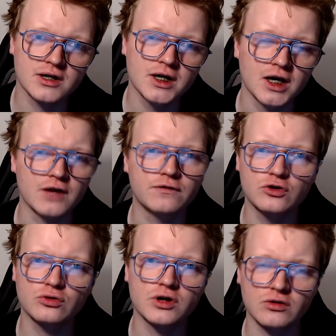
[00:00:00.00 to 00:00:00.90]
If you
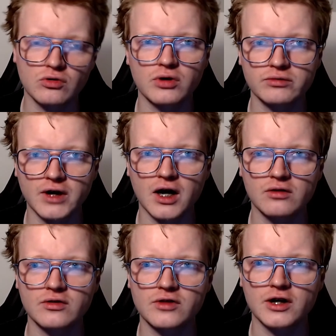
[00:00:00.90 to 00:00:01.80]
do it the wrong way
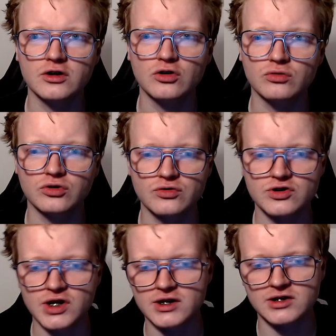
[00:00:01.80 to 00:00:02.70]
round, then you'll do
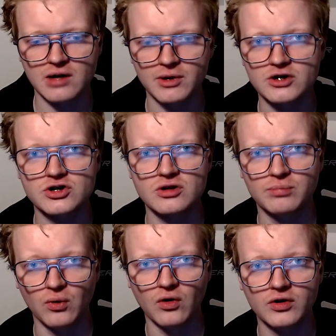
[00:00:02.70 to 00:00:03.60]
6 damage to the
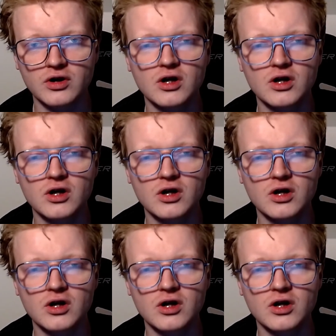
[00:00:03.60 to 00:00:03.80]
board,